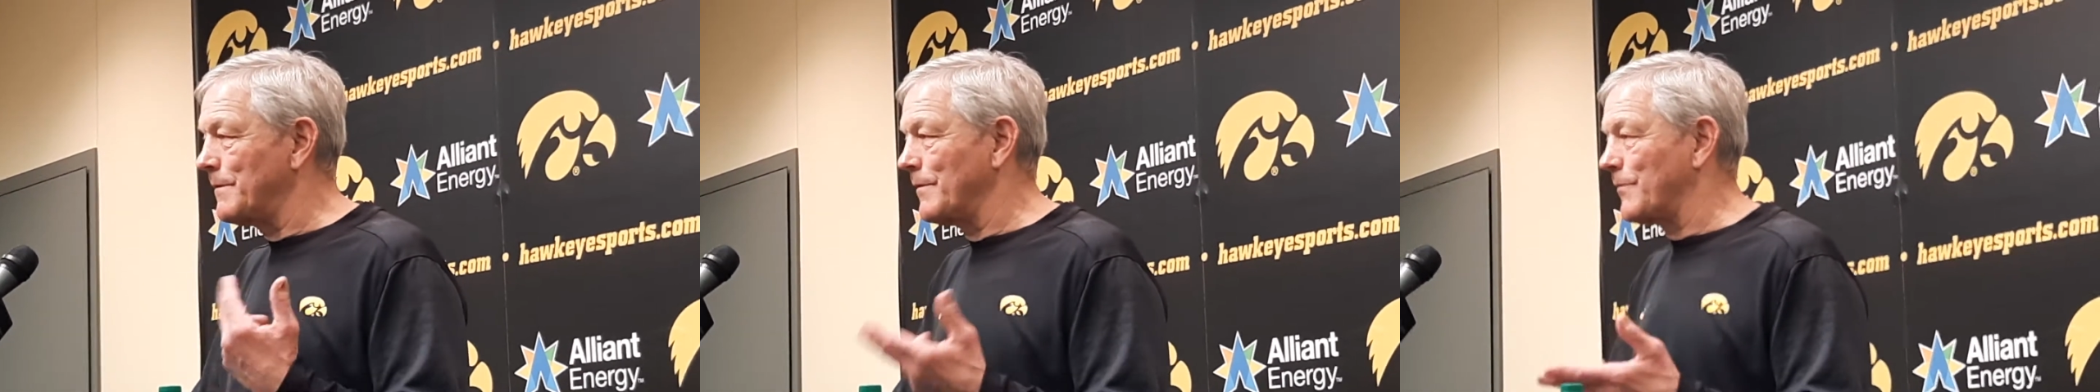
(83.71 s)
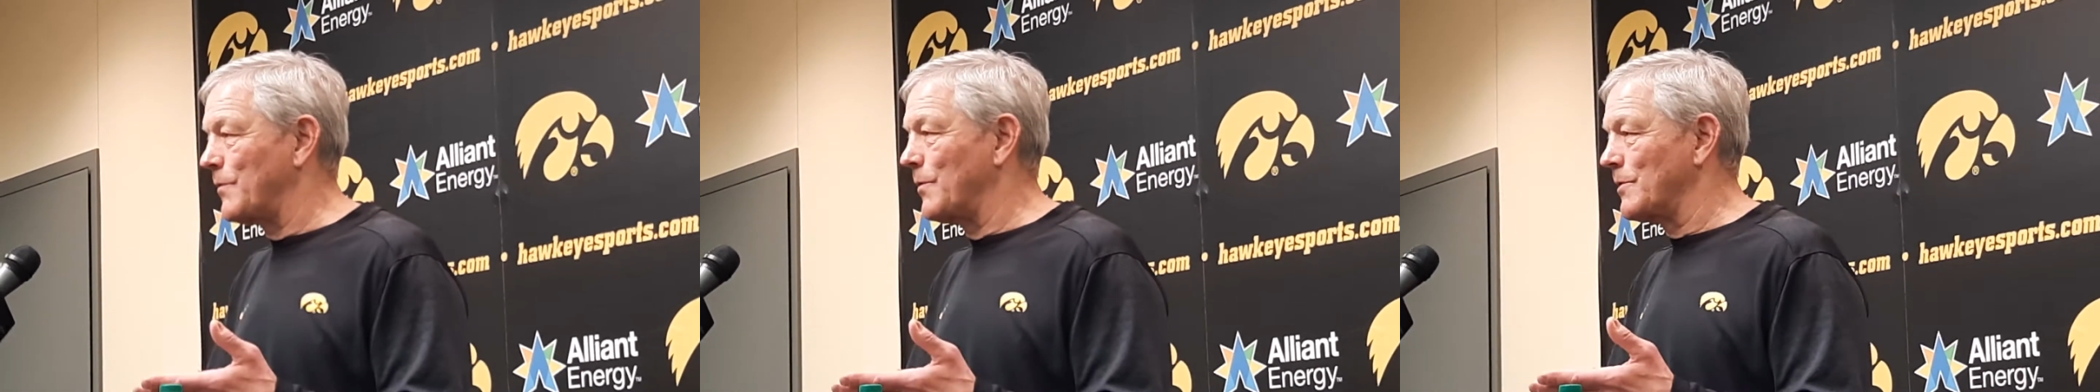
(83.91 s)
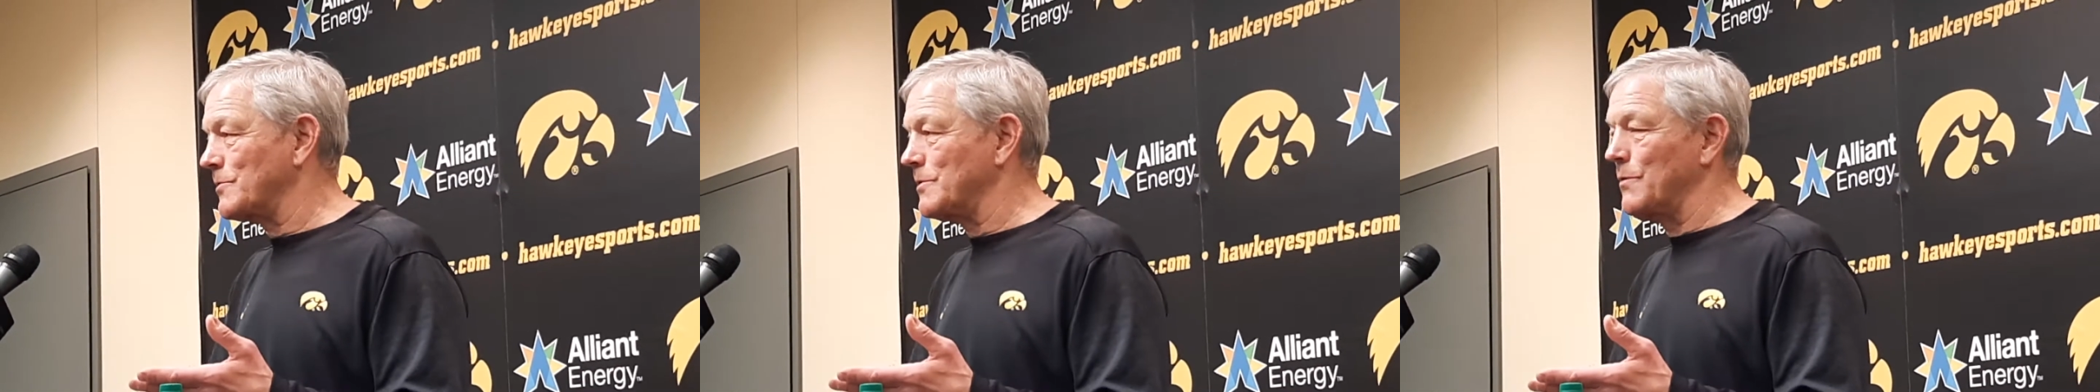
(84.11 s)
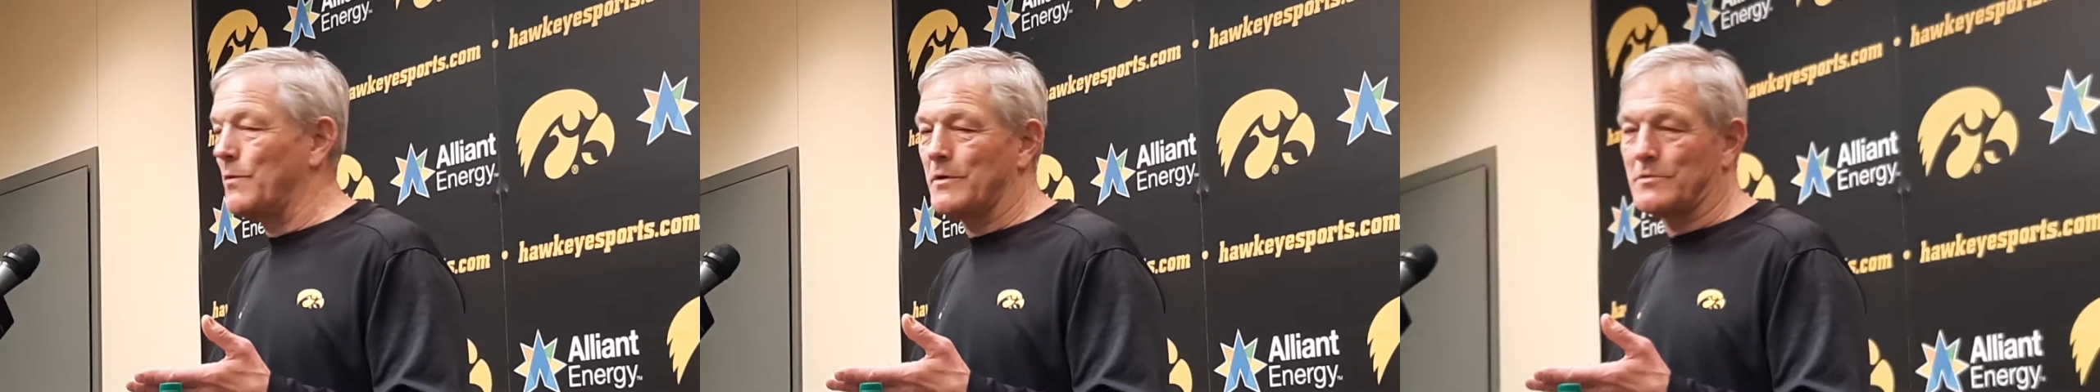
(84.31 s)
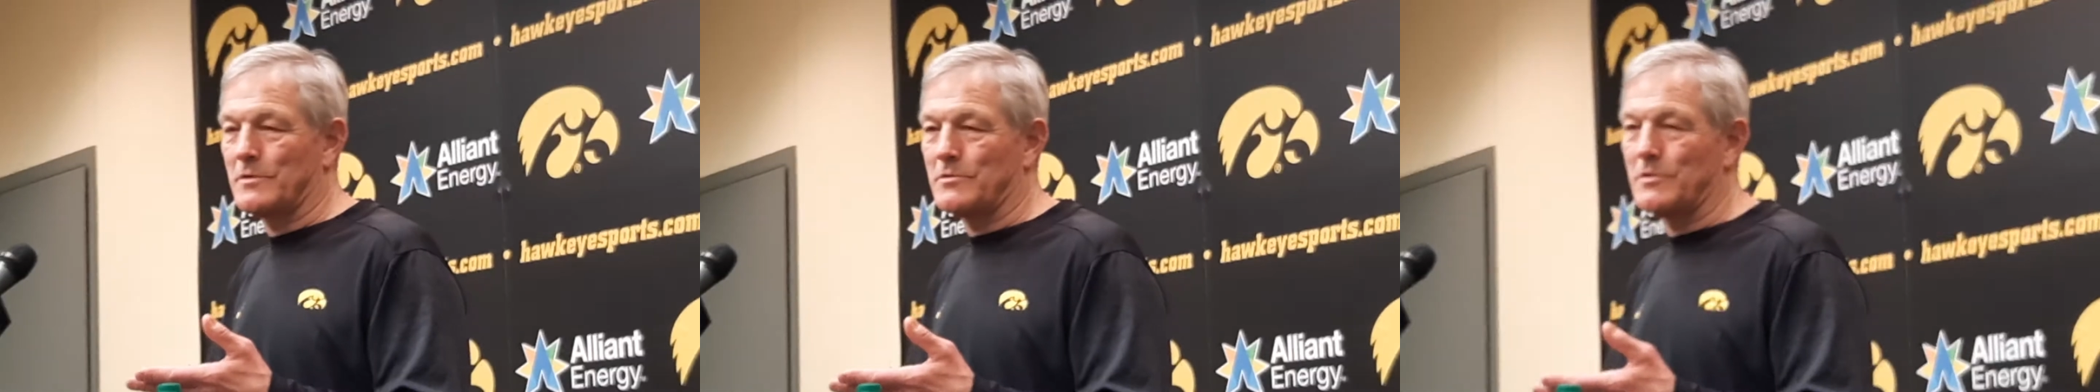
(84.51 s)
of course, it
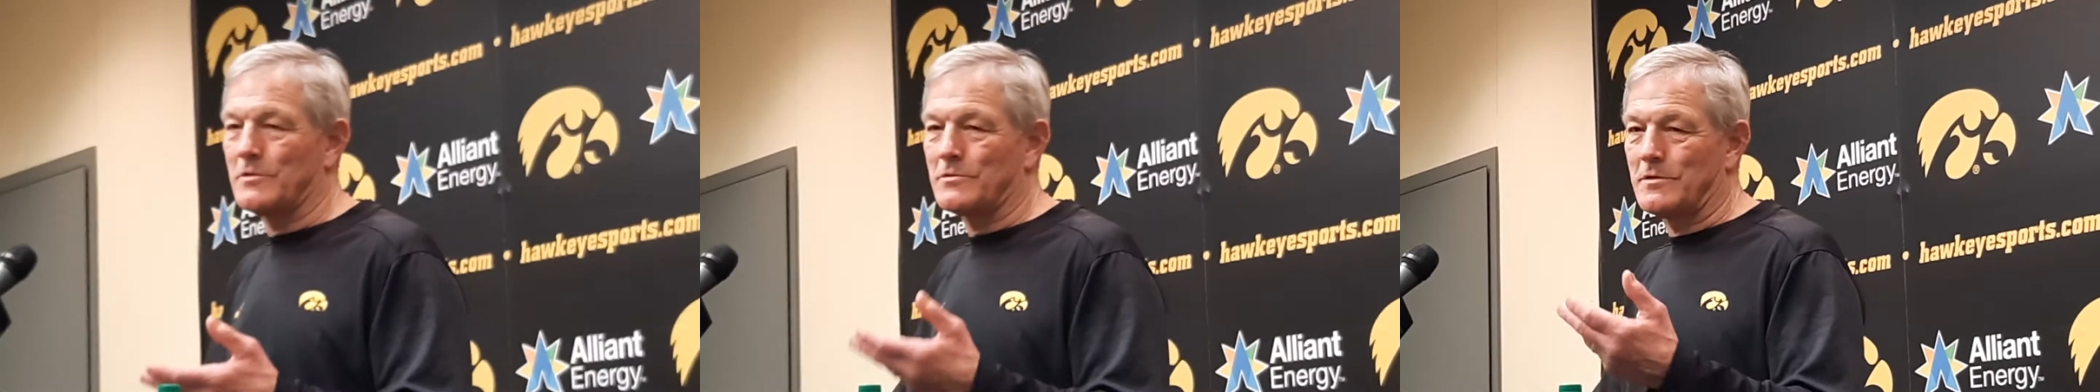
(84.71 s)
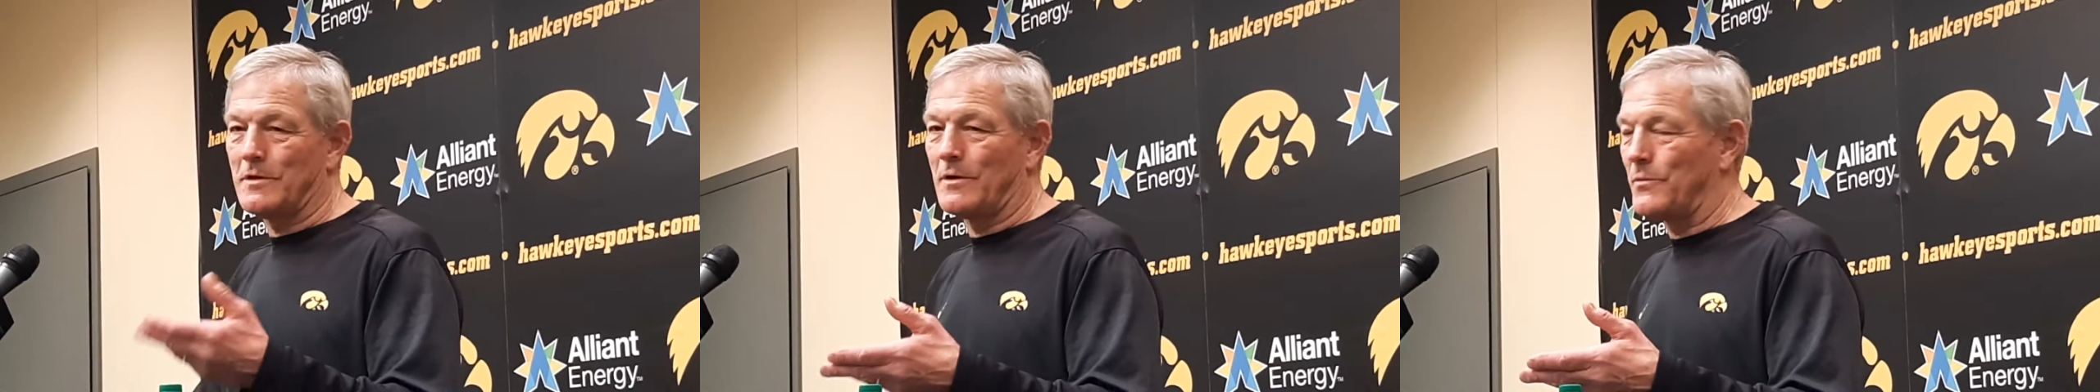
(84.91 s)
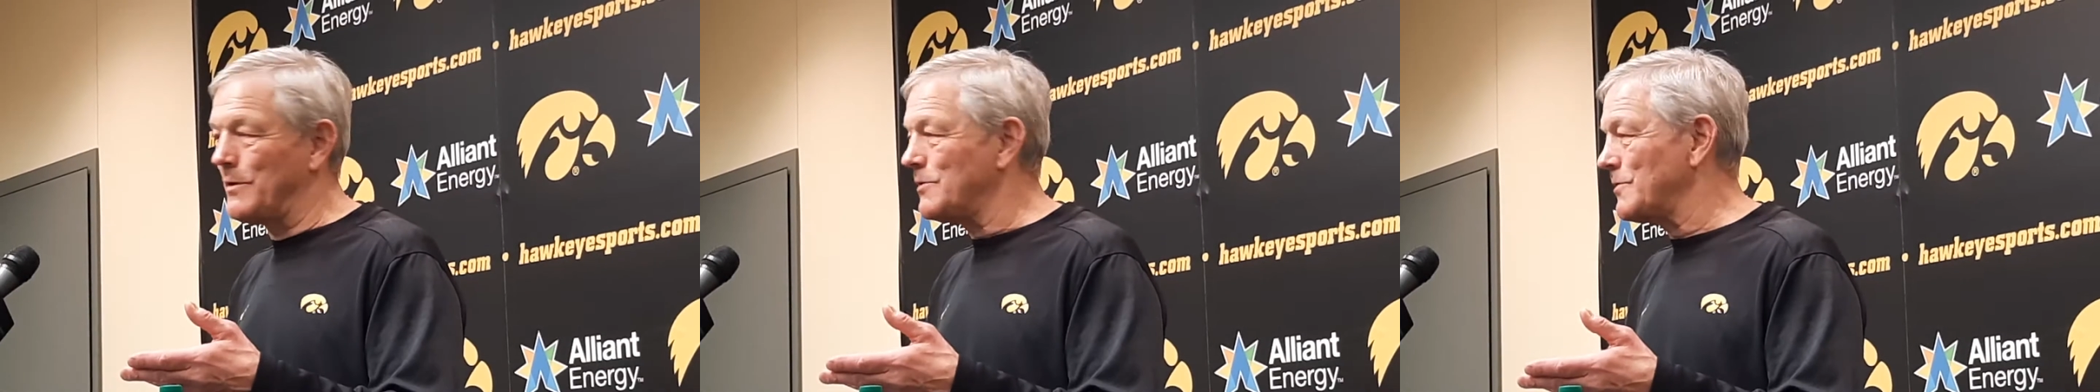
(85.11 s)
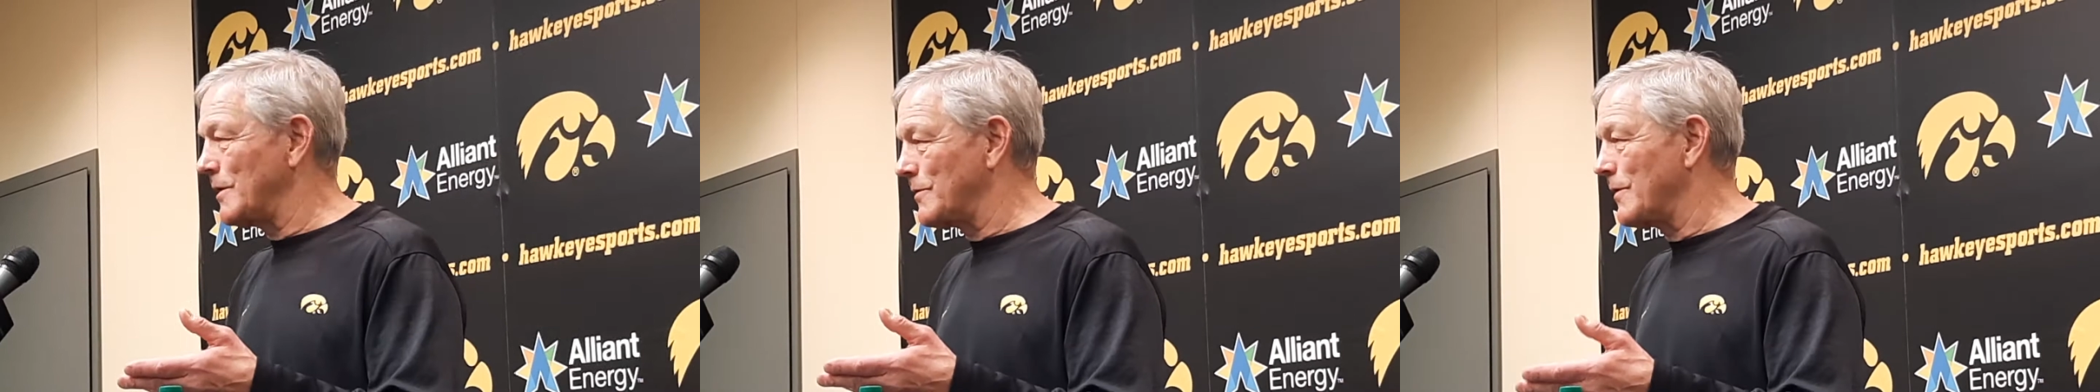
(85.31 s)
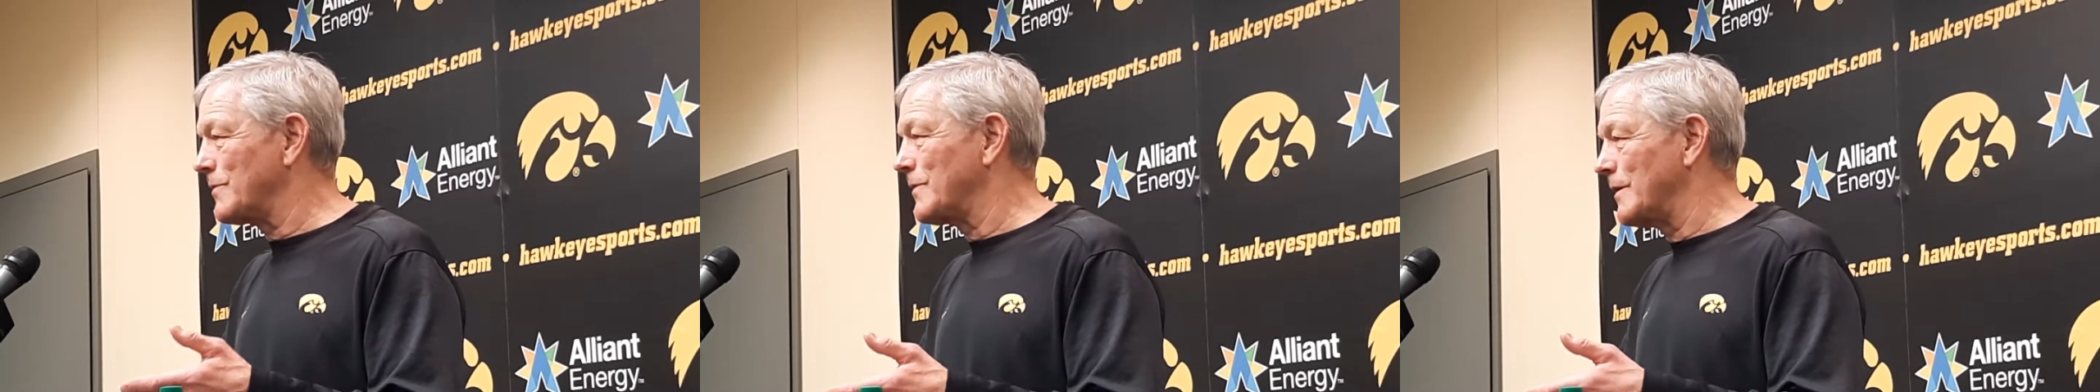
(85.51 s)
wasn't just you know reset
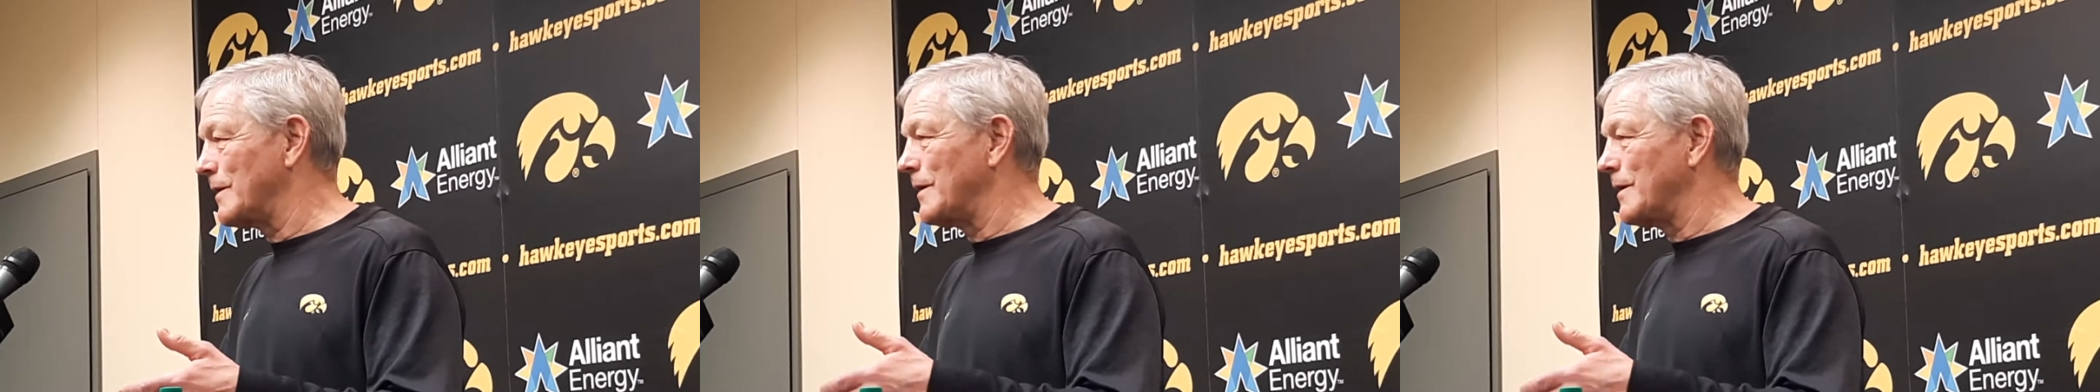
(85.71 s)
the thing.